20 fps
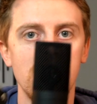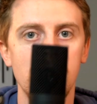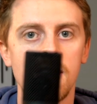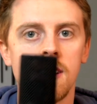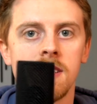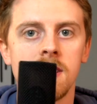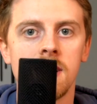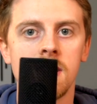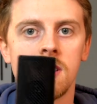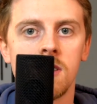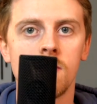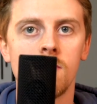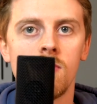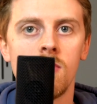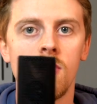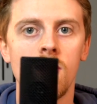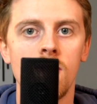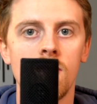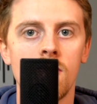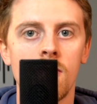easy to
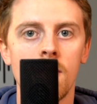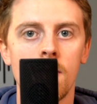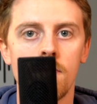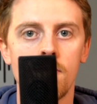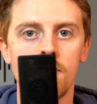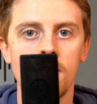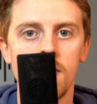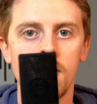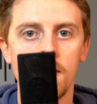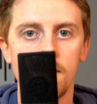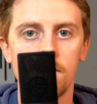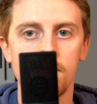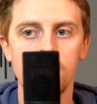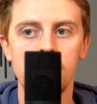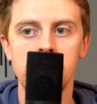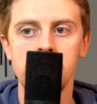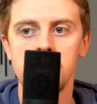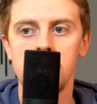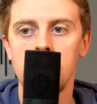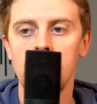move, pretty
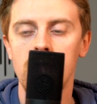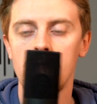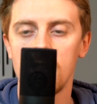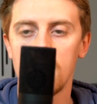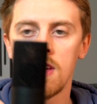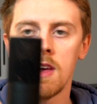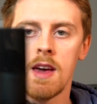impressive.